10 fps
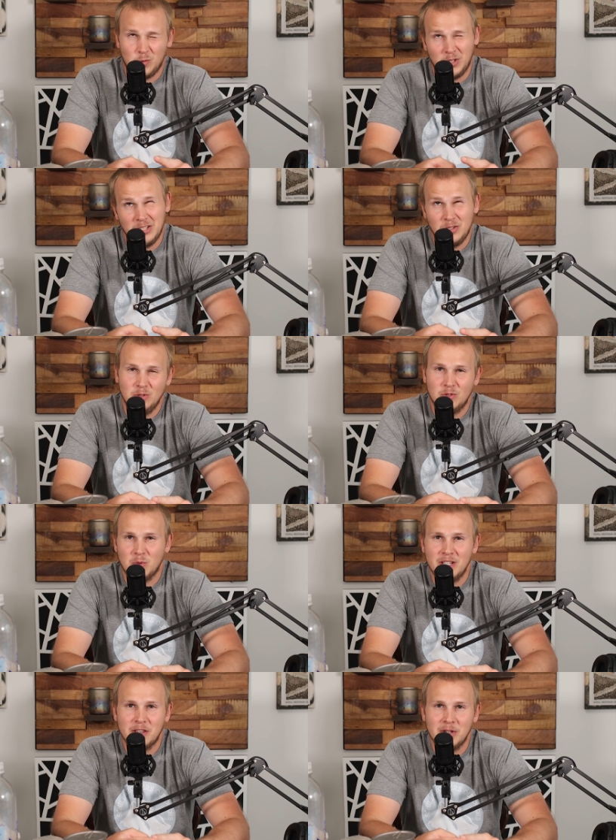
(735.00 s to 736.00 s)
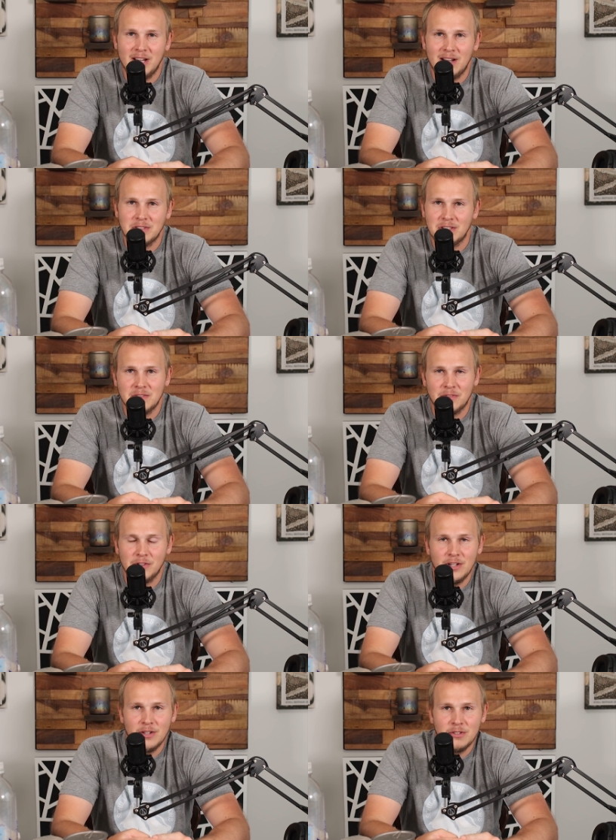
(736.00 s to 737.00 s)
22, 23 ounces
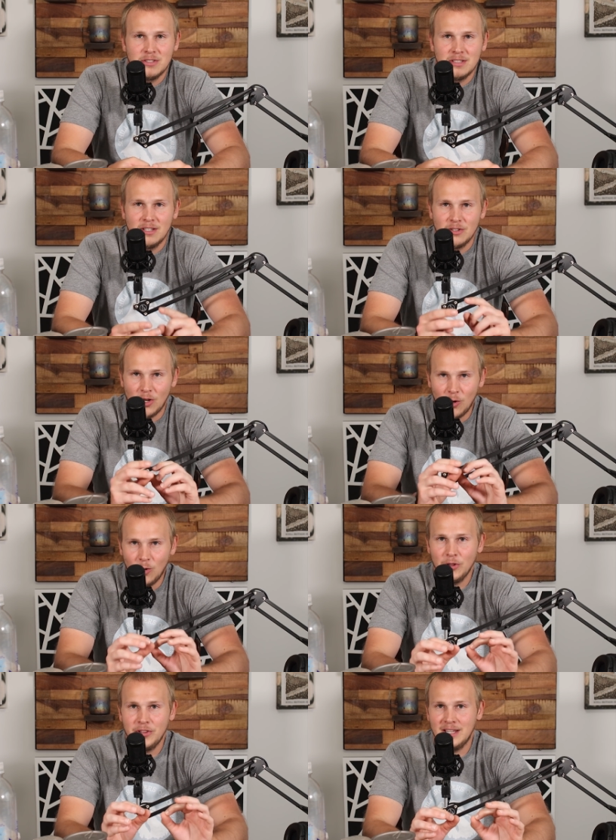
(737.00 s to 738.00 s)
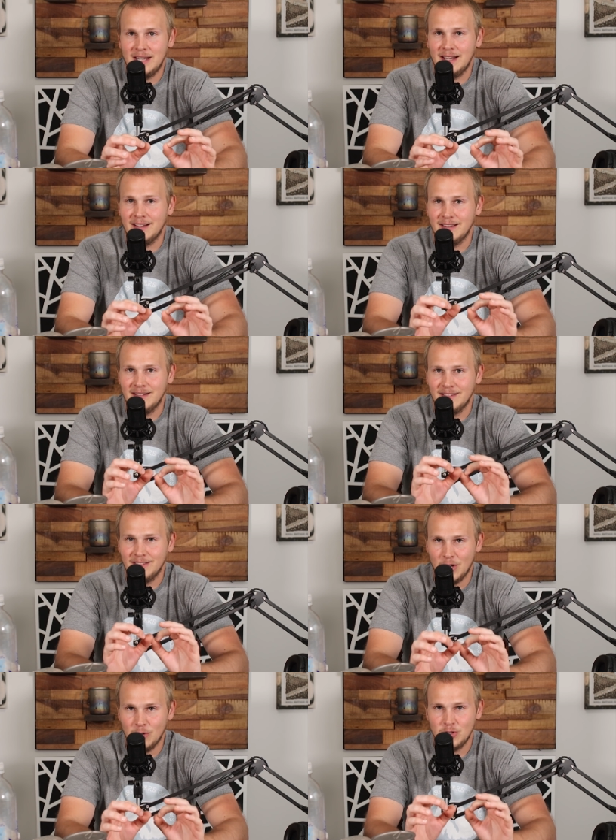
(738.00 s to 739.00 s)
for those. The whole thing,
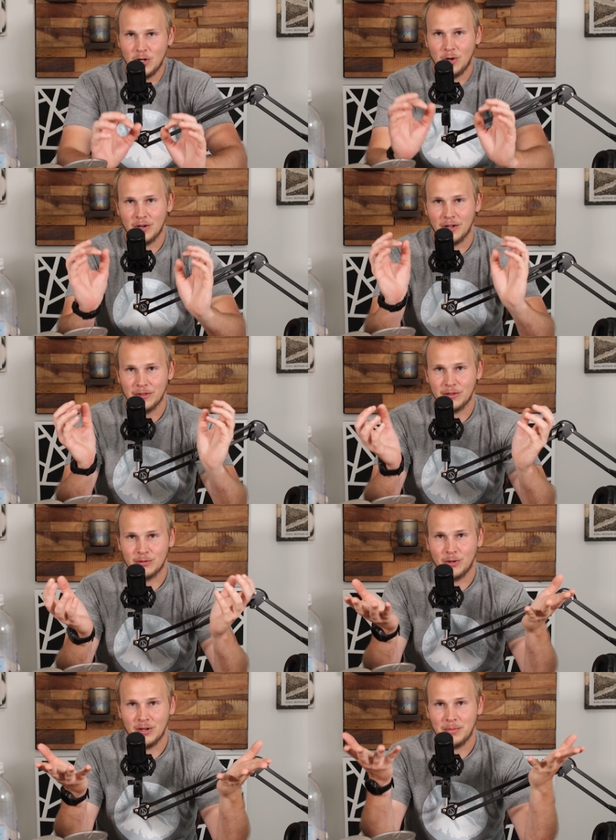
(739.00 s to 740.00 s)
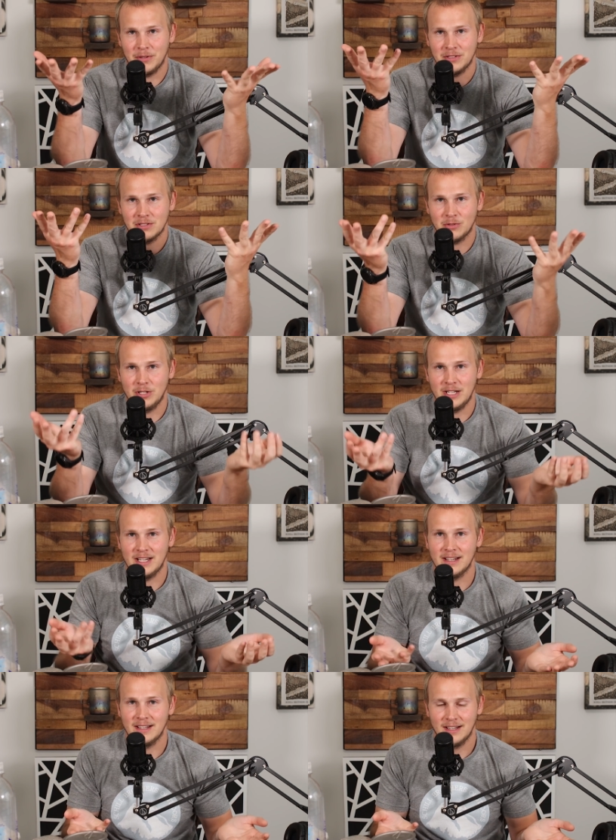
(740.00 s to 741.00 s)
no joke, I'll throw it up on the
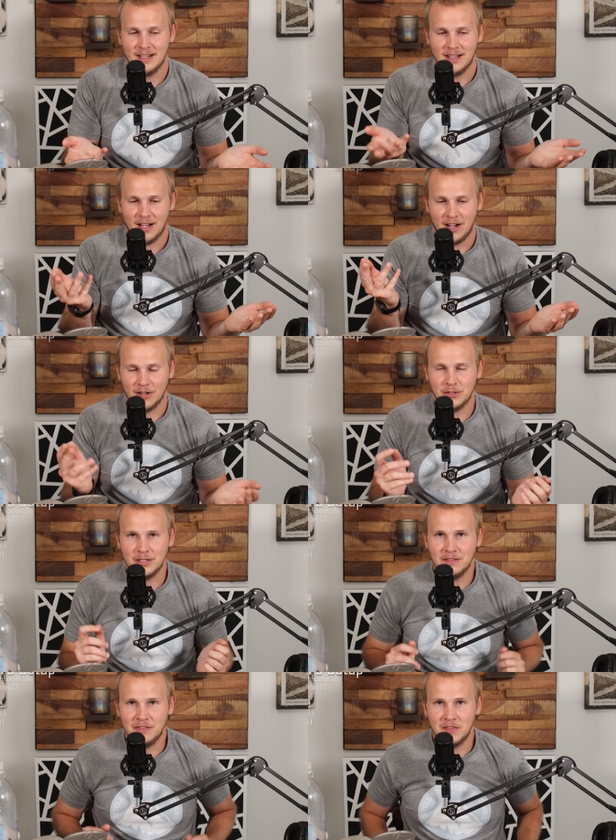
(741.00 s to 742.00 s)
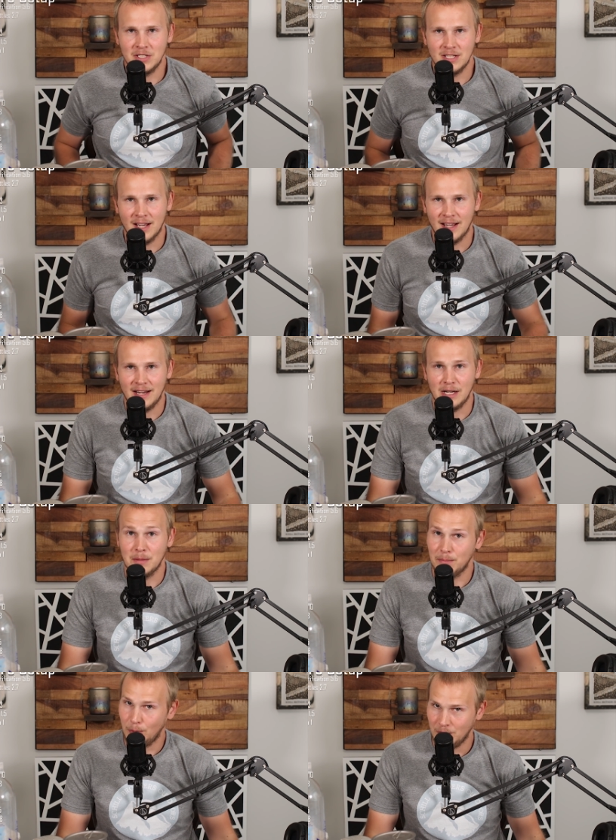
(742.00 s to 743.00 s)
screen.
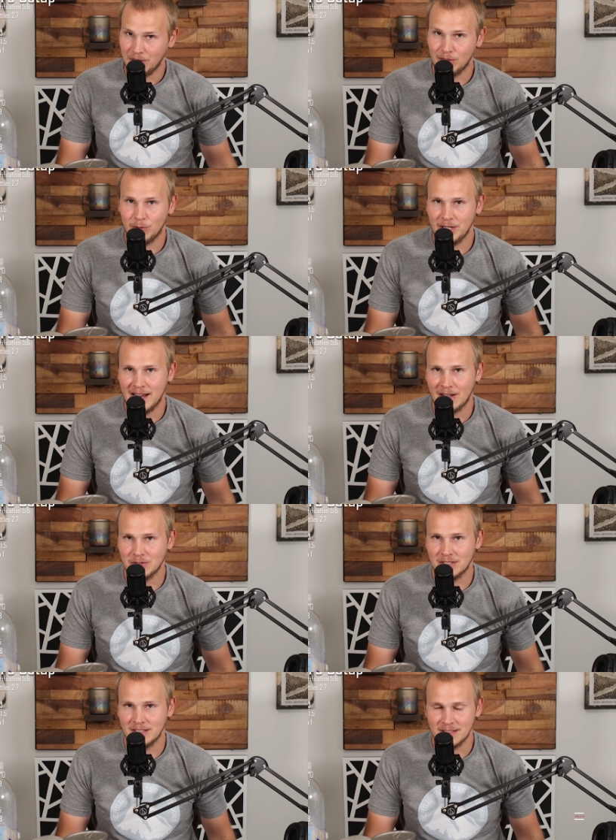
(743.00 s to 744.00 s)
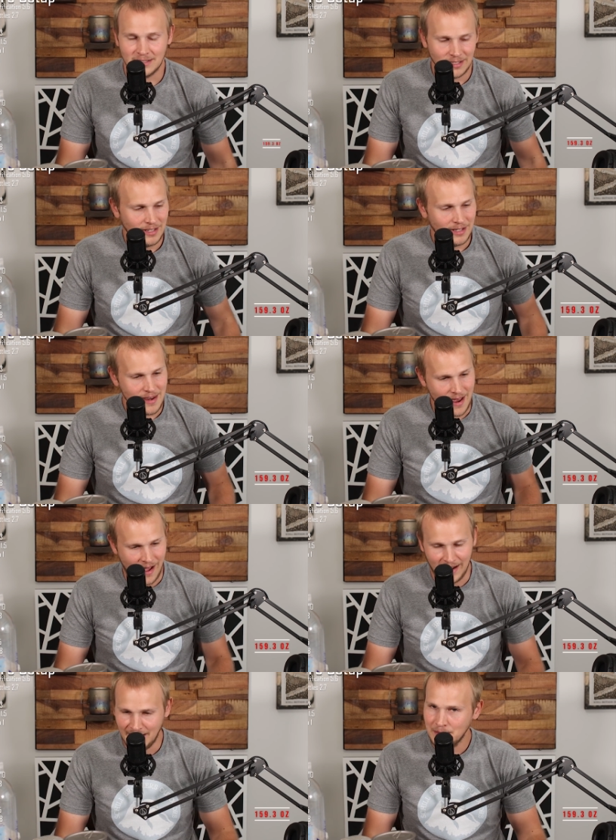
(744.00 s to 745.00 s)
159.3 ounces,
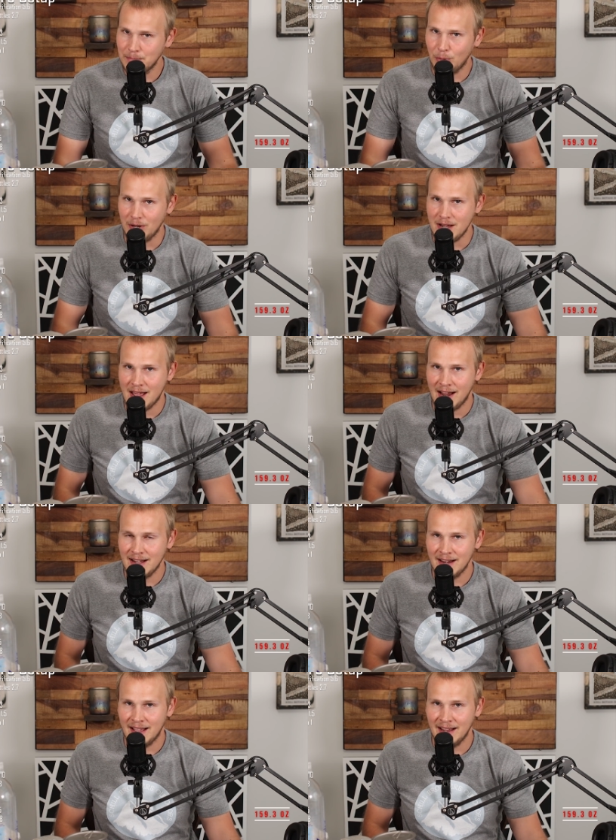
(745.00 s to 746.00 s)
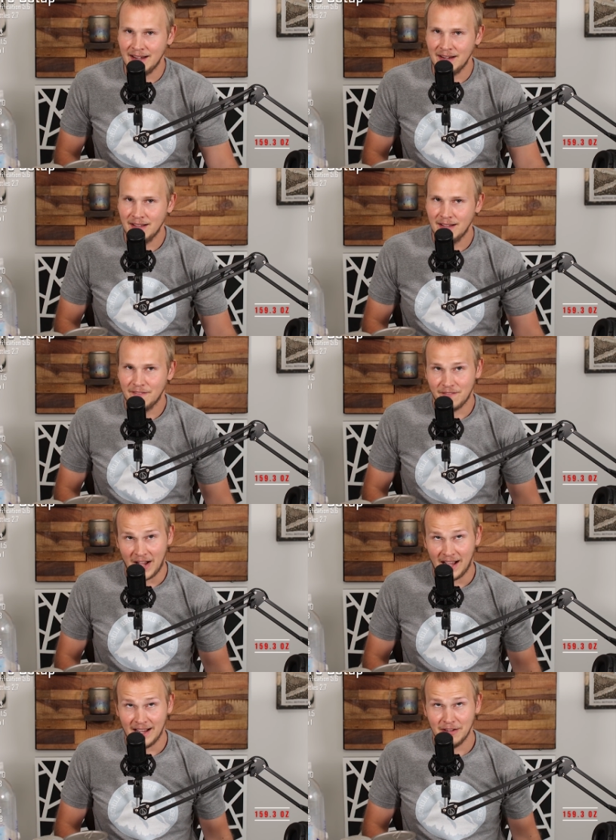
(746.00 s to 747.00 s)

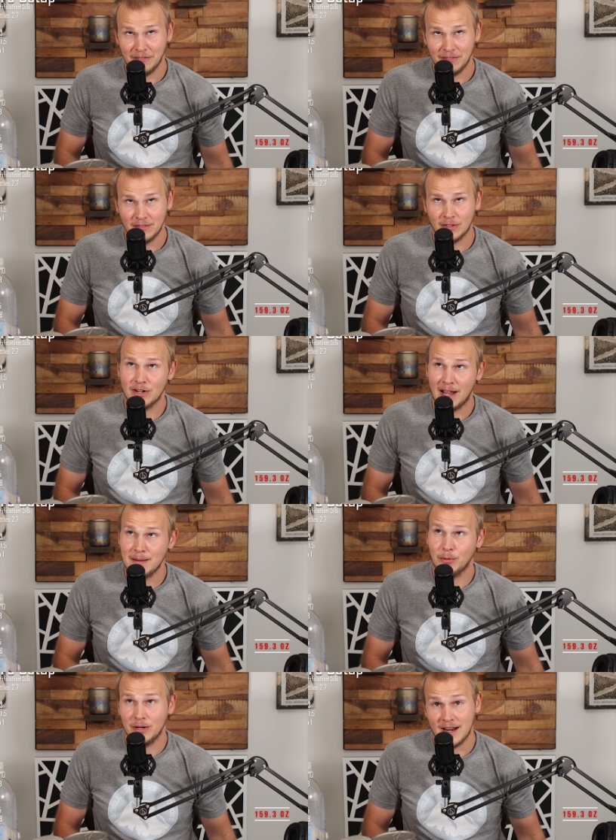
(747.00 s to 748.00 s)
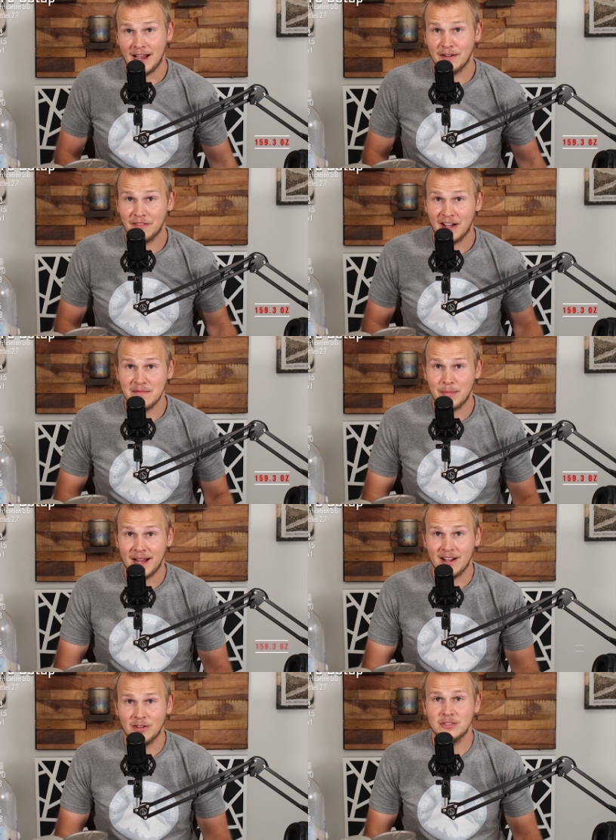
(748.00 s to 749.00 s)
9.995 or
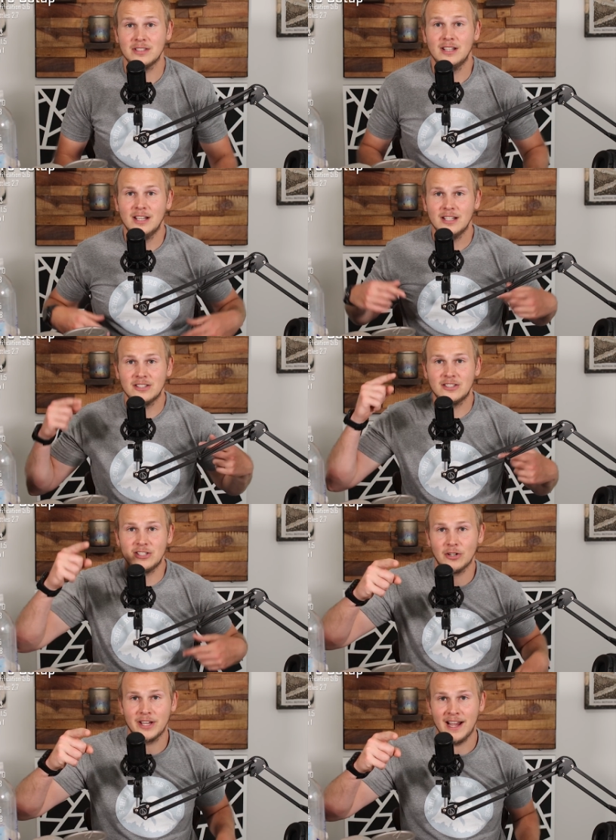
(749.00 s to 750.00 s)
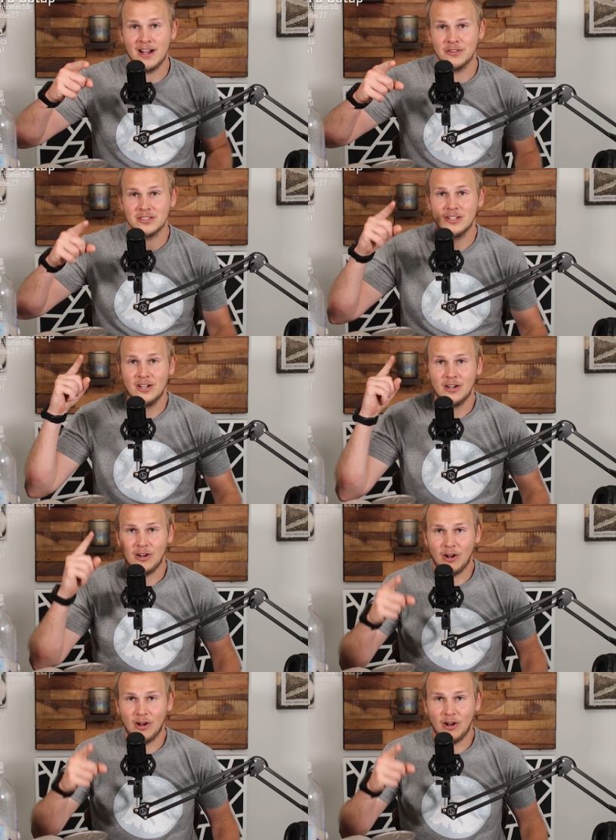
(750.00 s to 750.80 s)
9.95 pounds. Still counts.